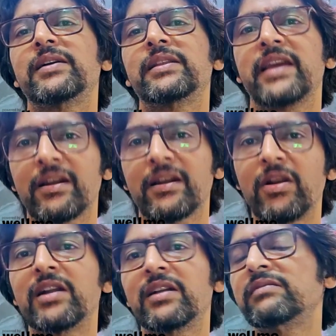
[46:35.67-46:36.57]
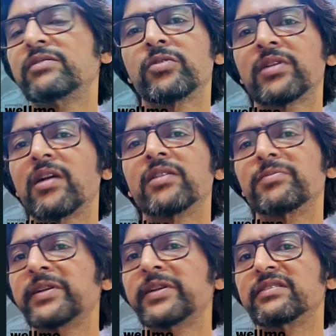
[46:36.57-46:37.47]
they are called rural
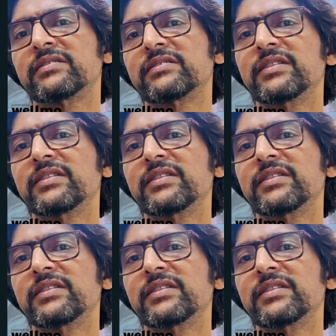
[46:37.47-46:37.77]
entrepreneurs.